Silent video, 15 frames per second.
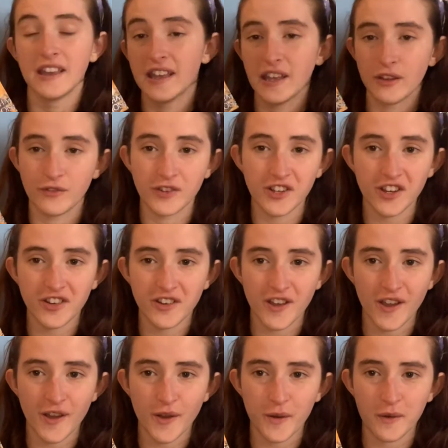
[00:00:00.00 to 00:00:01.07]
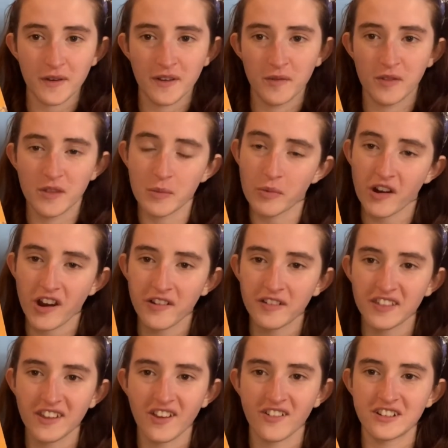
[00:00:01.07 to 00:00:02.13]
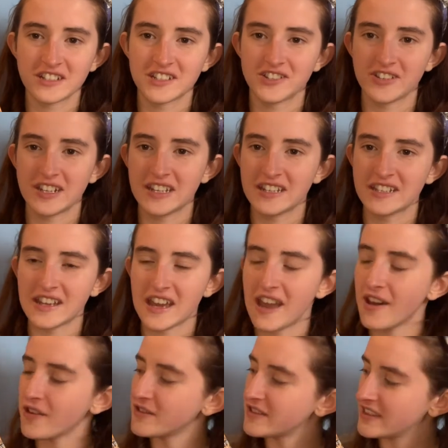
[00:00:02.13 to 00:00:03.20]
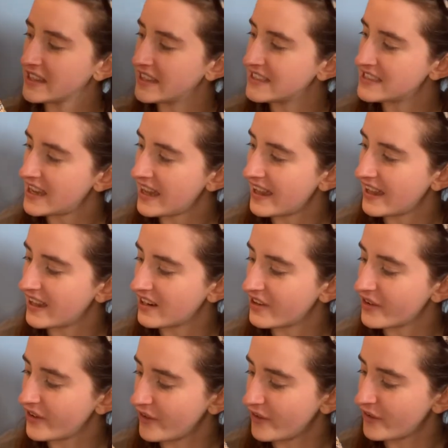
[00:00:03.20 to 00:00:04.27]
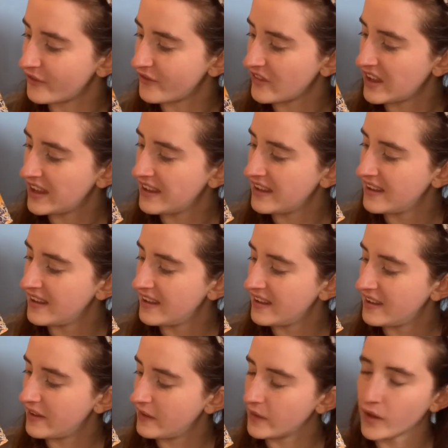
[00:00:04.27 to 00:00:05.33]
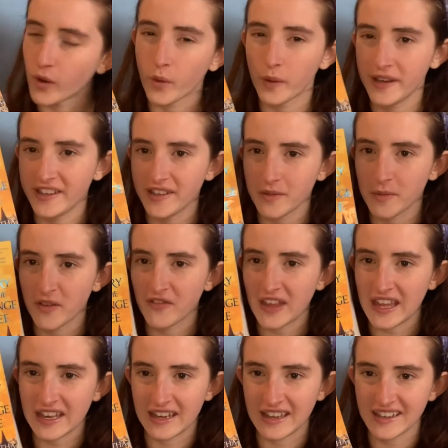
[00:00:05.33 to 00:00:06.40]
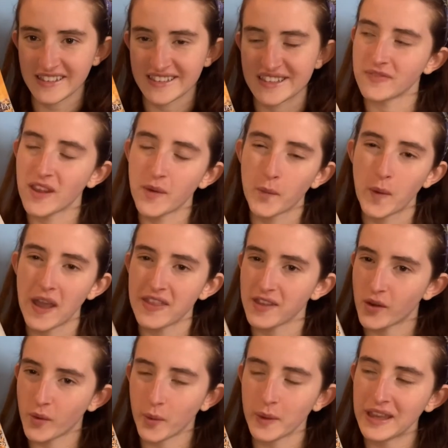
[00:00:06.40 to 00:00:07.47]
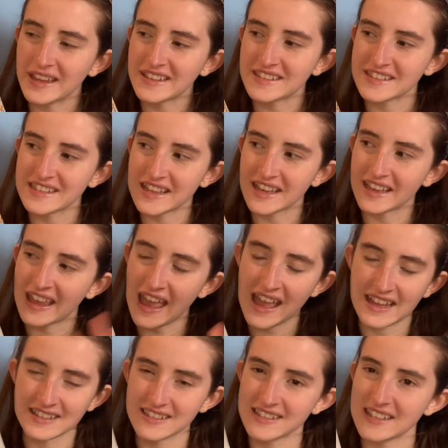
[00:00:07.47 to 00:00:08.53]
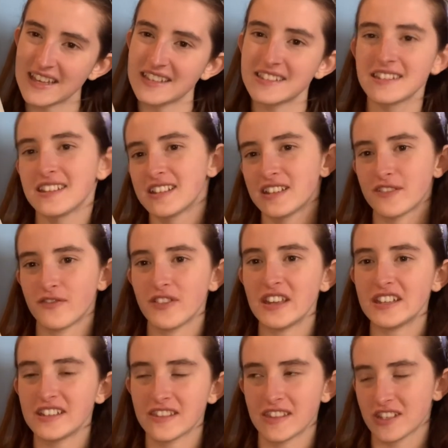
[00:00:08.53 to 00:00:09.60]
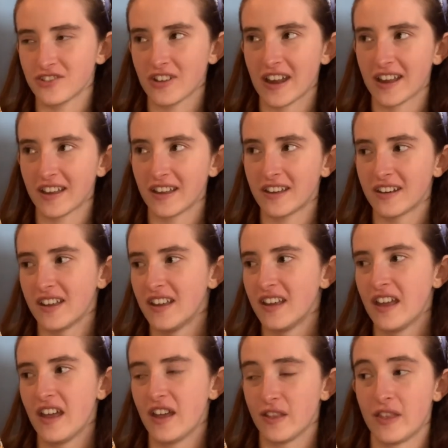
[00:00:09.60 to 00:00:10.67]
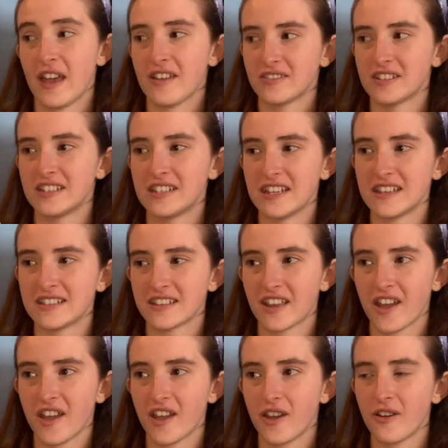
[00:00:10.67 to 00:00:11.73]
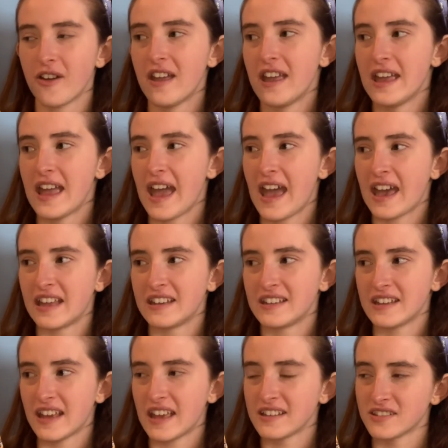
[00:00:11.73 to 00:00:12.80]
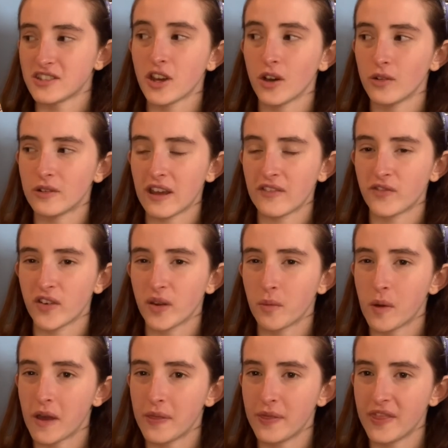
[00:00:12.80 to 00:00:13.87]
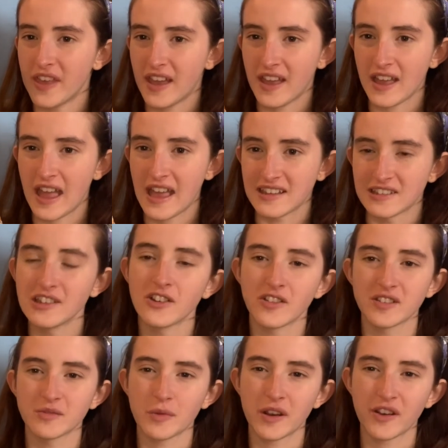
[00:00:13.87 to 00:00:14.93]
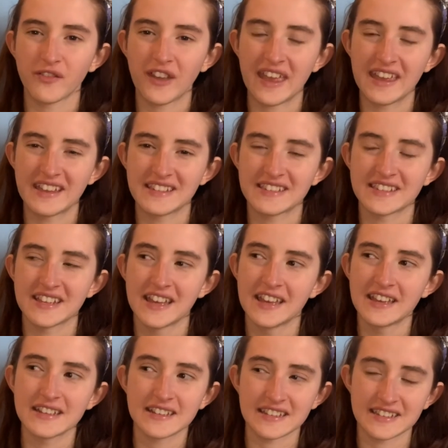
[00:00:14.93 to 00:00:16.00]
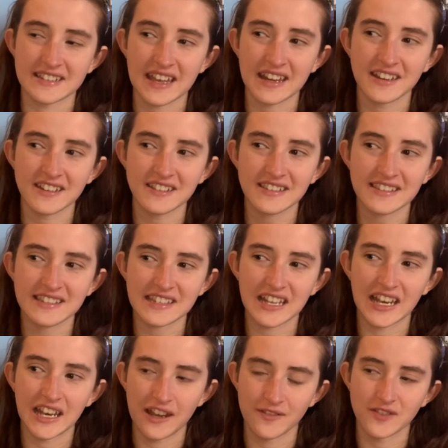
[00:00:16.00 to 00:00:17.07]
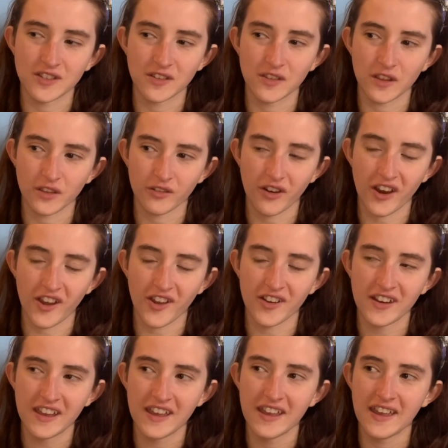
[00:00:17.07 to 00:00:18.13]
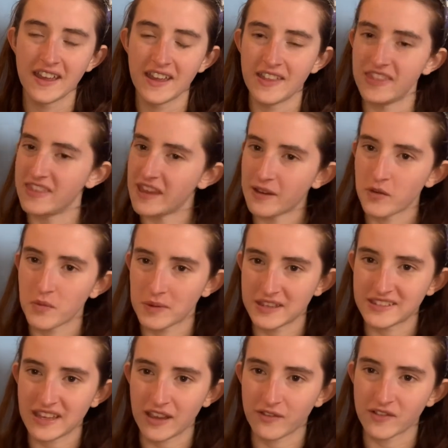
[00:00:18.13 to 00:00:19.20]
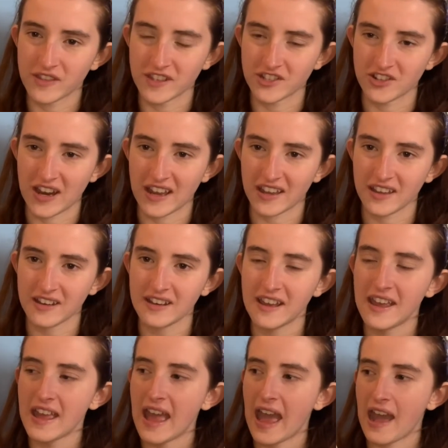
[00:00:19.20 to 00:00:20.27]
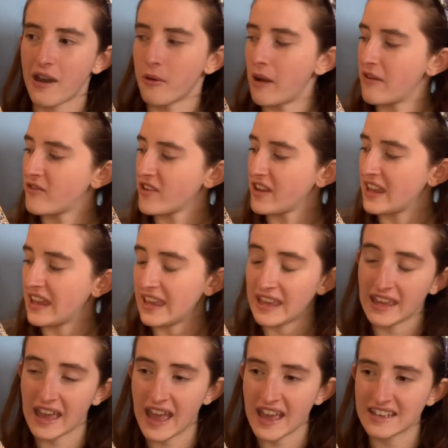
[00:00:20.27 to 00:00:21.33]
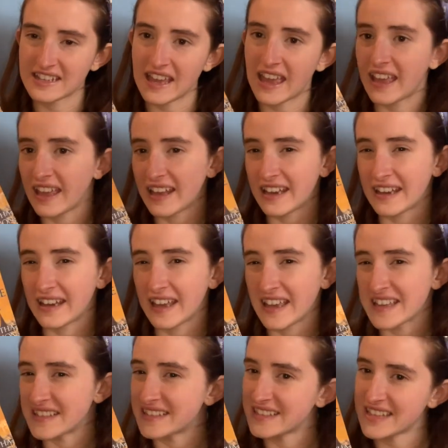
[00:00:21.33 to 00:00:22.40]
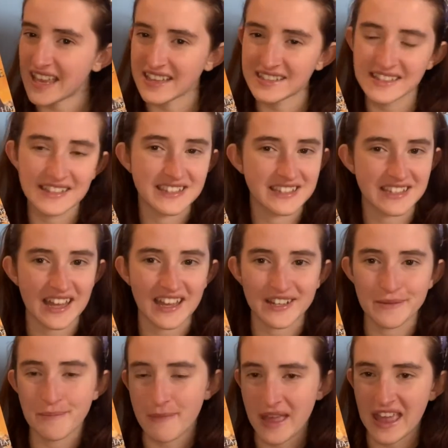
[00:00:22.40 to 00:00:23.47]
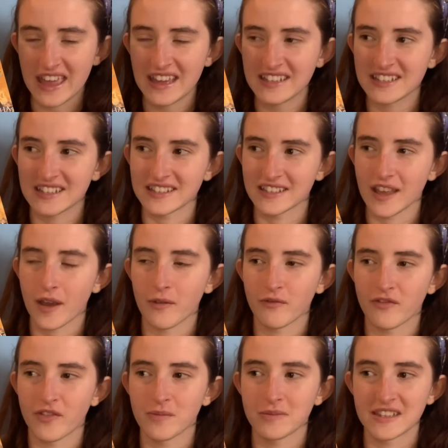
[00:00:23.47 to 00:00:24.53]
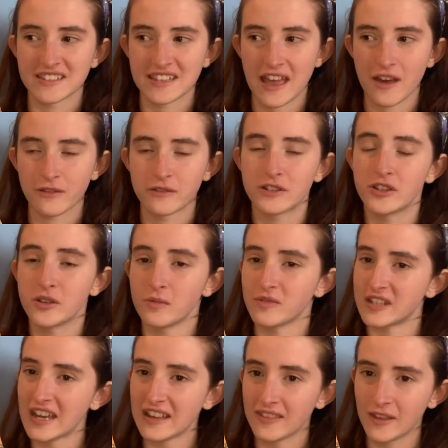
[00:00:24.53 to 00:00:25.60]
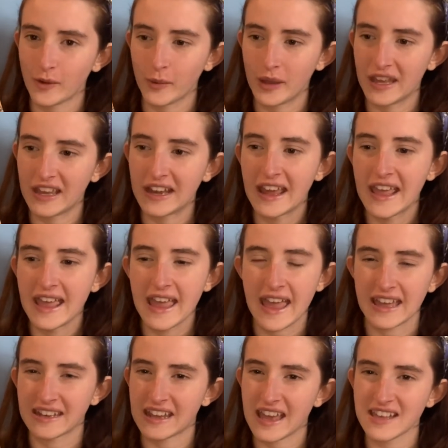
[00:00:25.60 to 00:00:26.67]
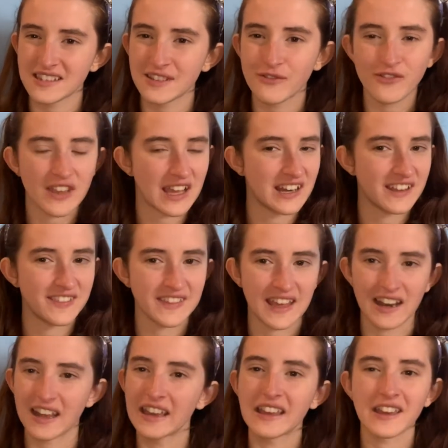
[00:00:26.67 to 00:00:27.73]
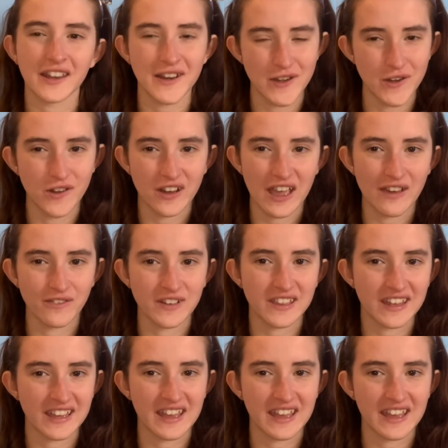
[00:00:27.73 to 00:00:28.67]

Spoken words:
If you don't know, The Priory of the Orange Tree tells the tale of the Queendom of Innes, where the queen's like ancestor defeated the dragon 1,000 years ago and has told everyone that as long as one of his descendants lives on the throne, they will be safe from the dragon. However, Iad, an assassin slash mage, has come from the south to protect the queen and has a feeling that, like, not everything